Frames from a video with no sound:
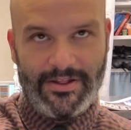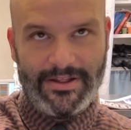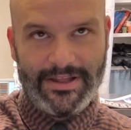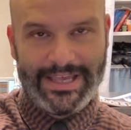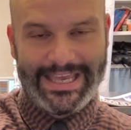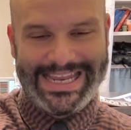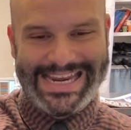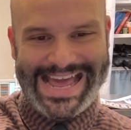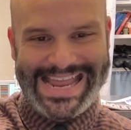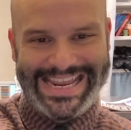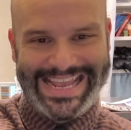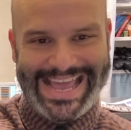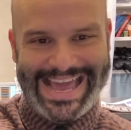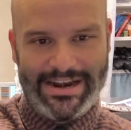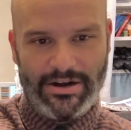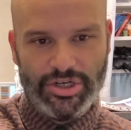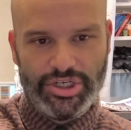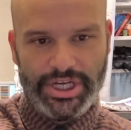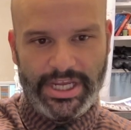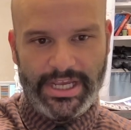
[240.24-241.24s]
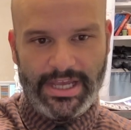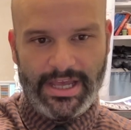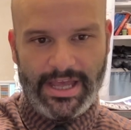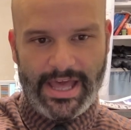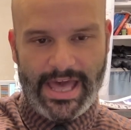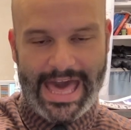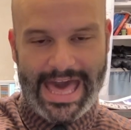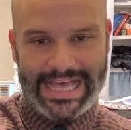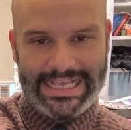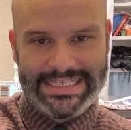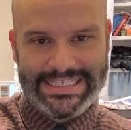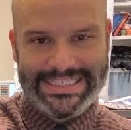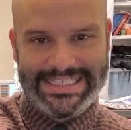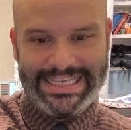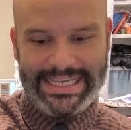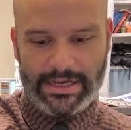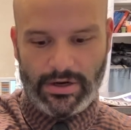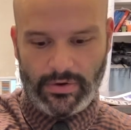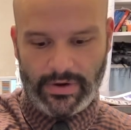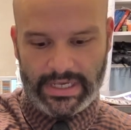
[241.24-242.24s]
kinetic energy has
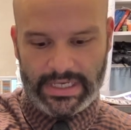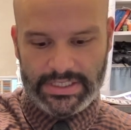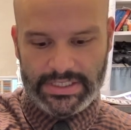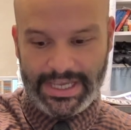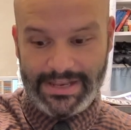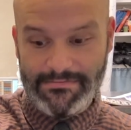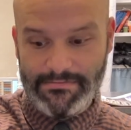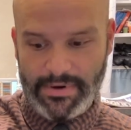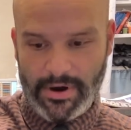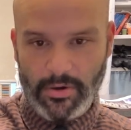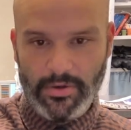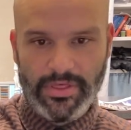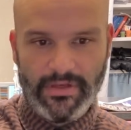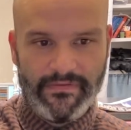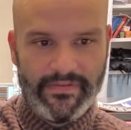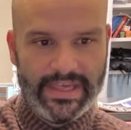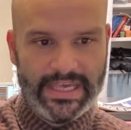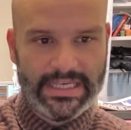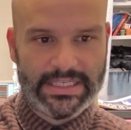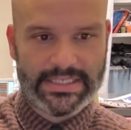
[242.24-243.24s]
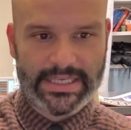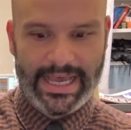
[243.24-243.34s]
decreased in both of these